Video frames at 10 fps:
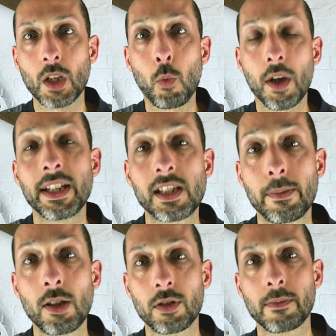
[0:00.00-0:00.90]
what needs to
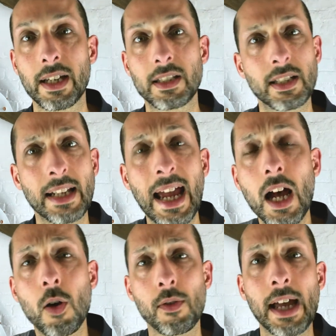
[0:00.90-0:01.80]
be automated and
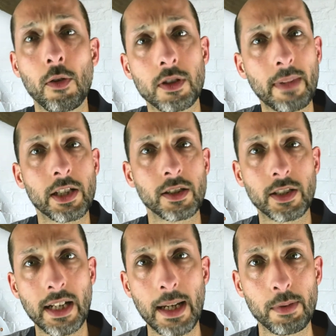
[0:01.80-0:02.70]
how that automation
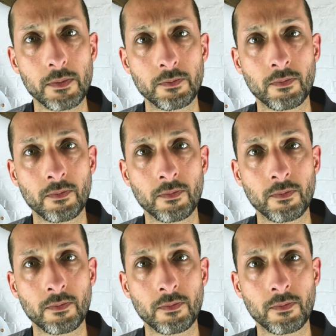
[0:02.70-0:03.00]
should happen.